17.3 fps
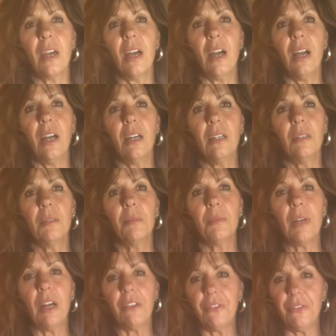
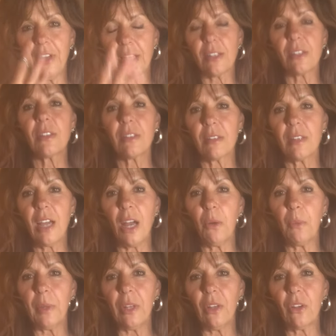um, affect
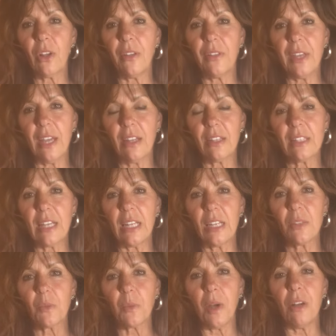how we look on the outside
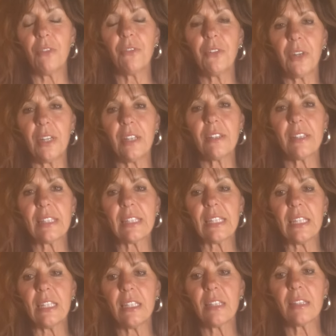as well. For
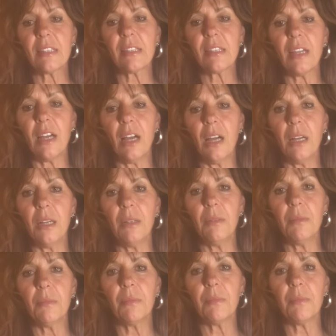instance, um,
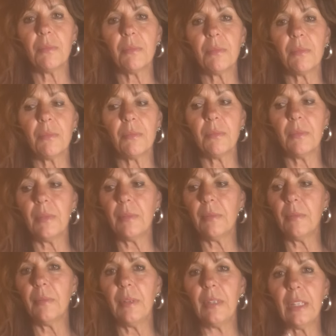
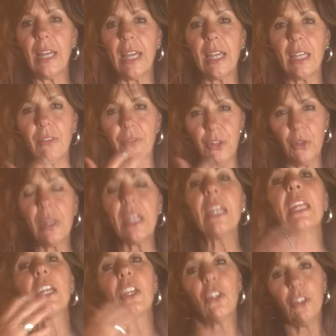like if you're
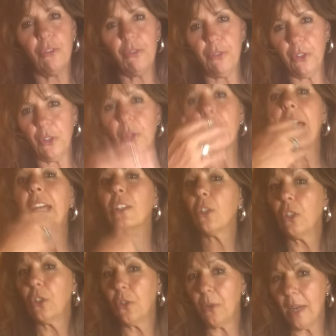eating good food and
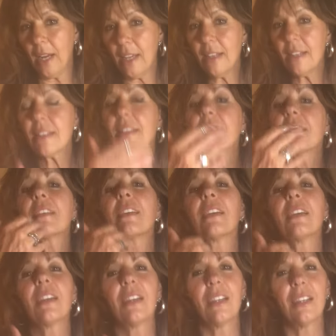good drinks,
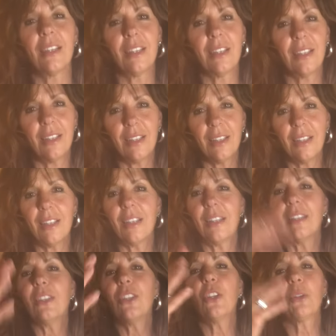
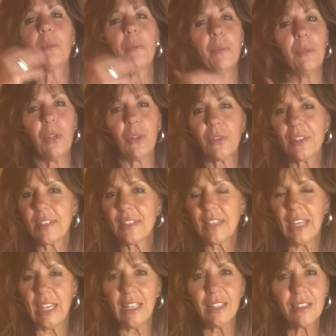your your
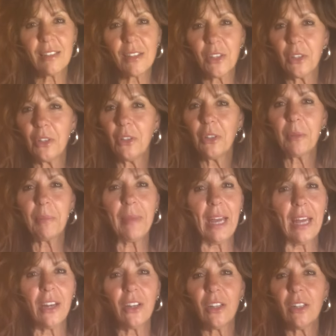skin is going to look
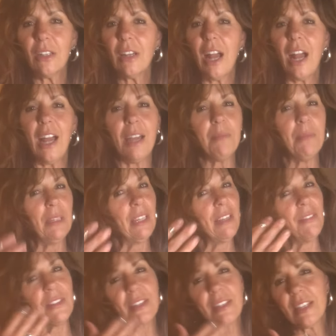better. I
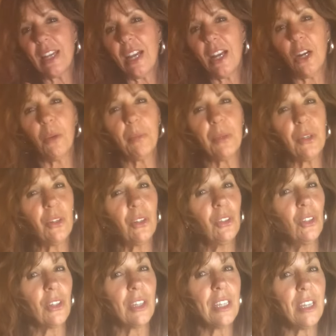believe it's going to help you to
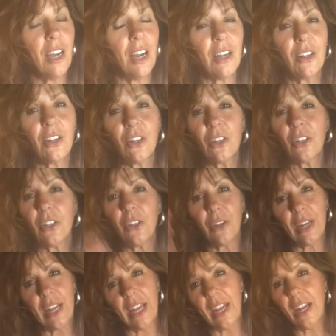look younger.
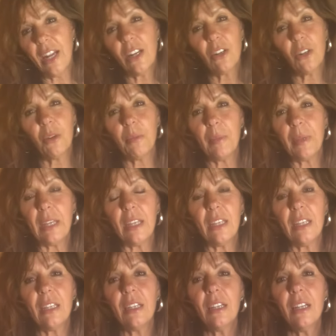Your hair will
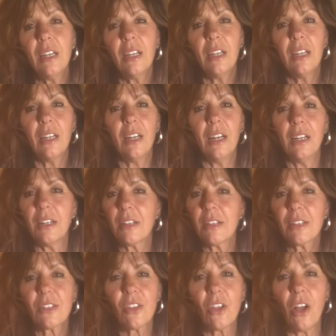be uh,
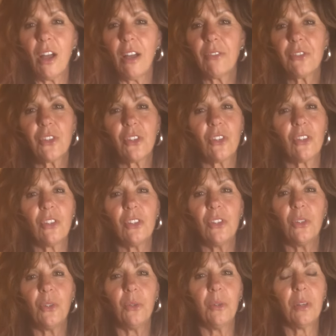softer.
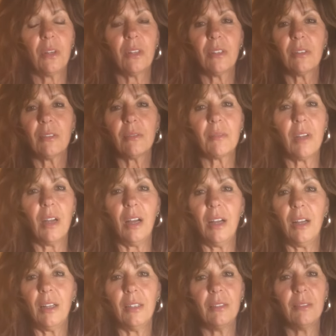Your
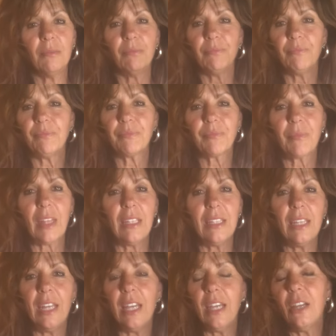um,
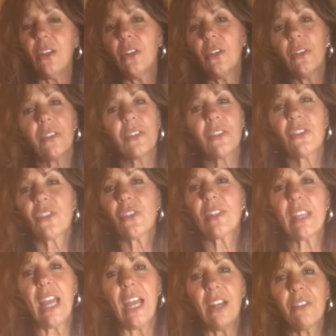nails,
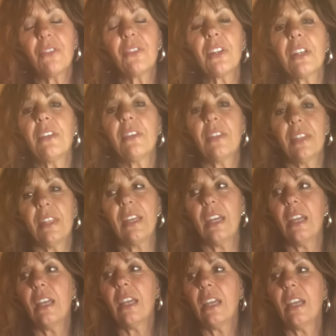just
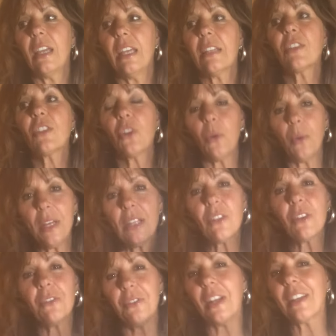everything. It's going
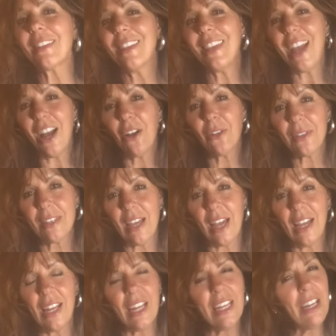to affect the
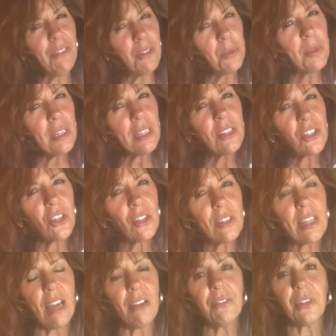outside. I never really
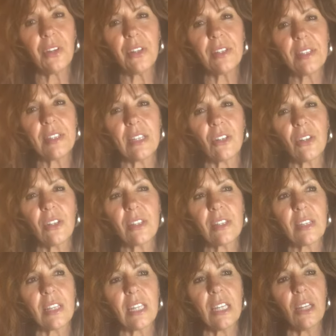took that very
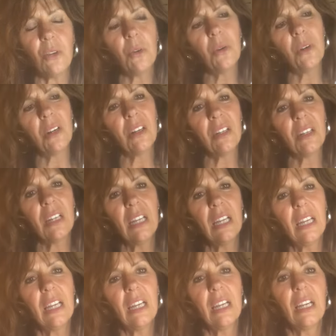seriously or
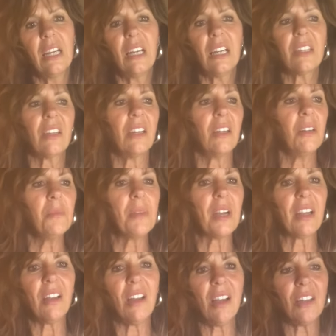I thought, oh
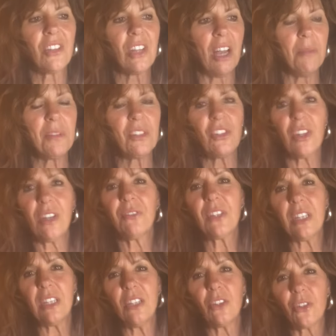my gosh, how much you have
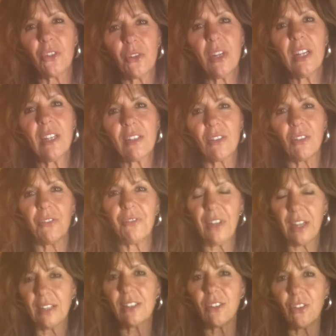to eat or drink to
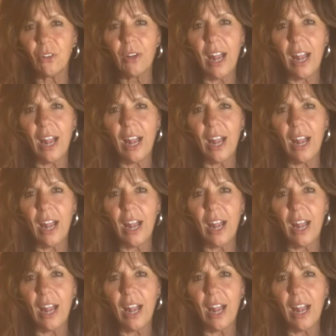affect your